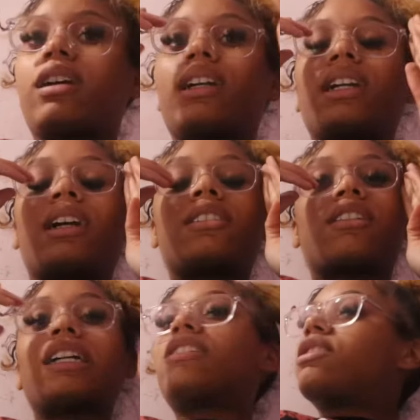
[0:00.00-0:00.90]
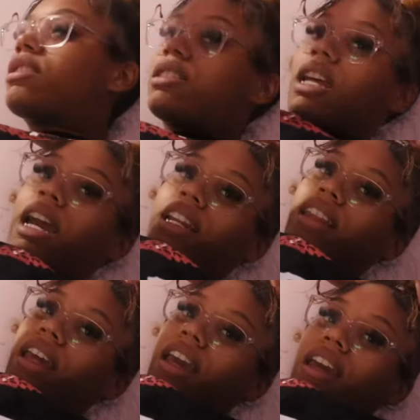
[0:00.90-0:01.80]
Okay, y'all, so I just
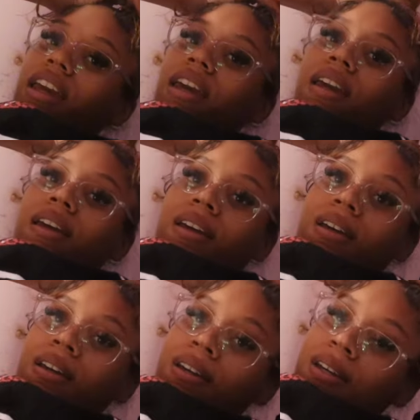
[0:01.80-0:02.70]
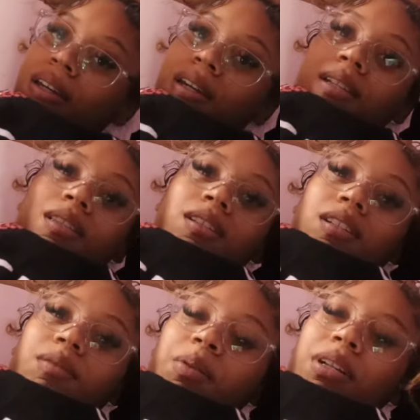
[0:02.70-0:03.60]
decided that
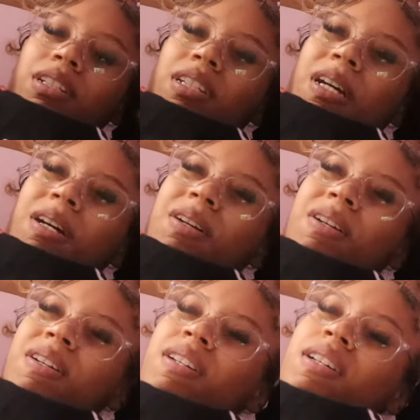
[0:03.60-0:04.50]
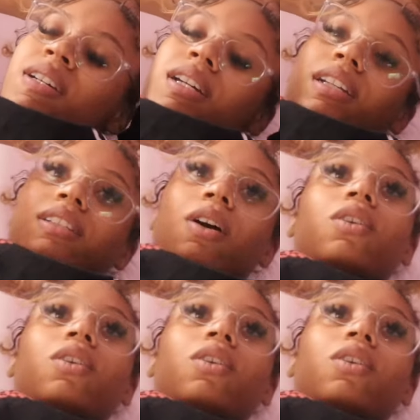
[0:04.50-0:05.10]
this ponytail is